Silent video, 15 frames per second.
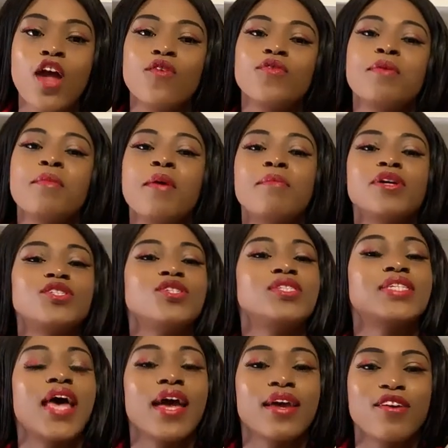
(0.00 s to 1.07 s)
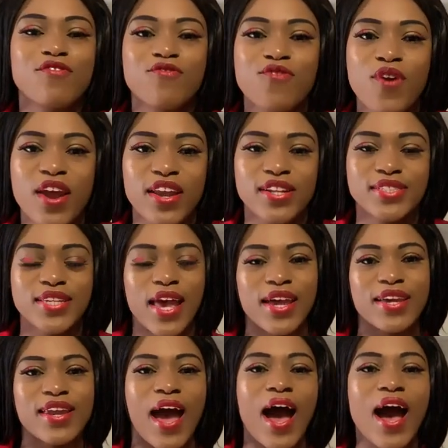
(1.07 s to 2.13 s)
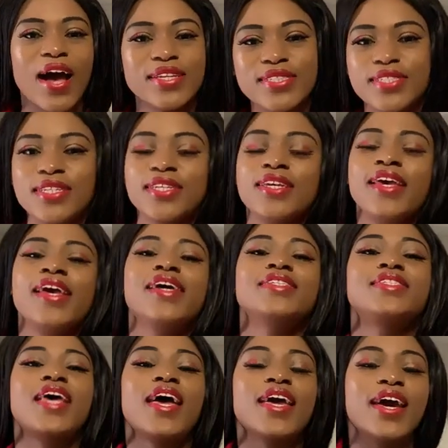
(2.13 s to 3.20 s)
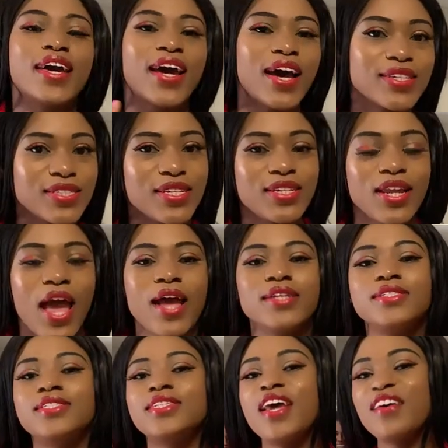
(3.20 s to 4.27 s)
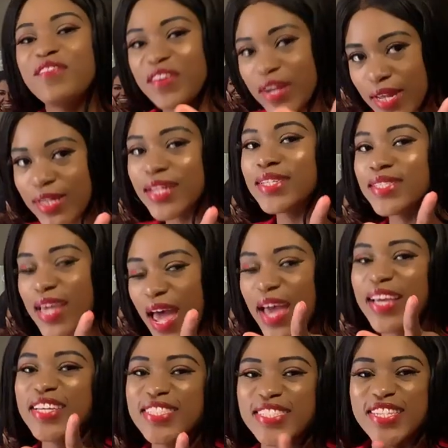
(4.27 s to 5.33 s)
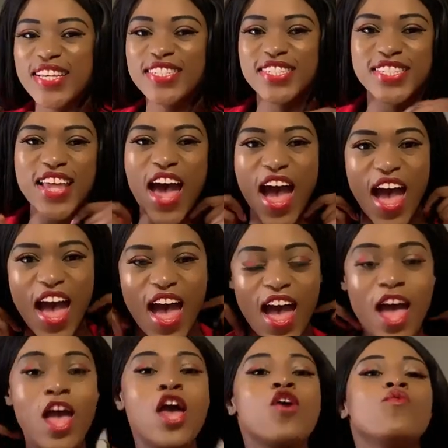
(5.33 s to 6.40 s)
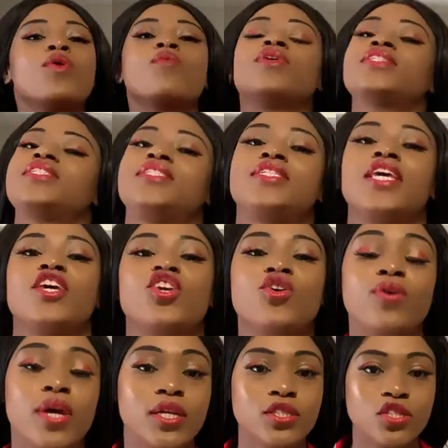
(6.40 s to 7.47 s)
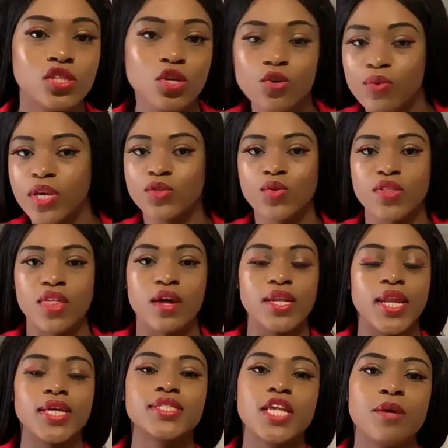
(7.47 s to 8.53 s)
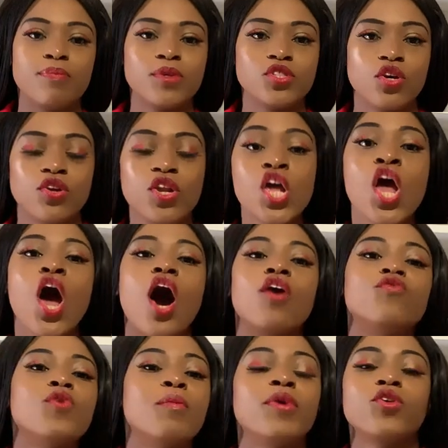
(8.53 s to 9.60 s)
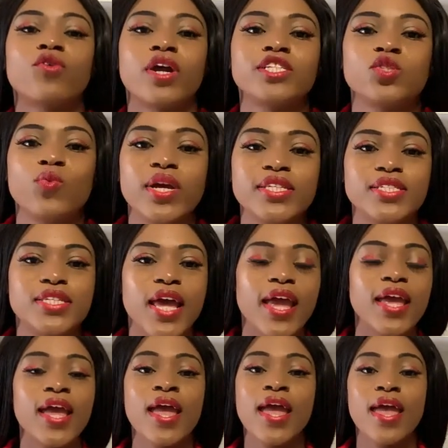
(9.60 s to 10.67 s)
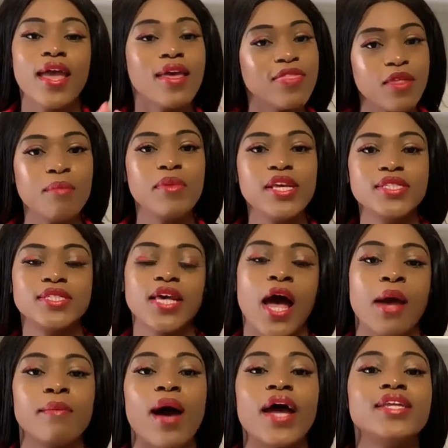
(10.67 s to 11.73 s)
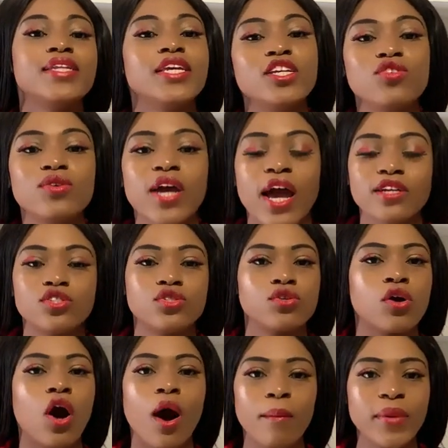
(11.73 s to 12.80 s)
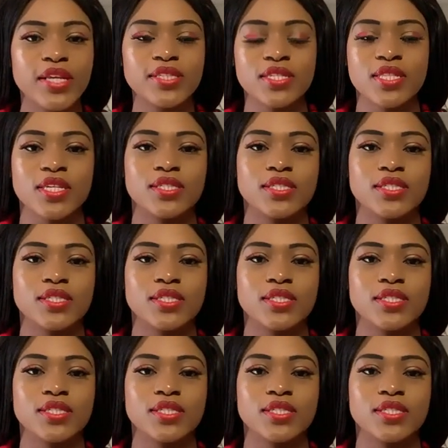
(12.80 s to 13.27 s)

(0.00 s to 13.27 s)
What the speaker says: Remember to tag a friend, tag an auntie, tag a cousin, and definitely tag a sister. We will see you in 2 weeks with our next episode of Woman Crush Wednesday. In the meantime, I need you guys to comment in the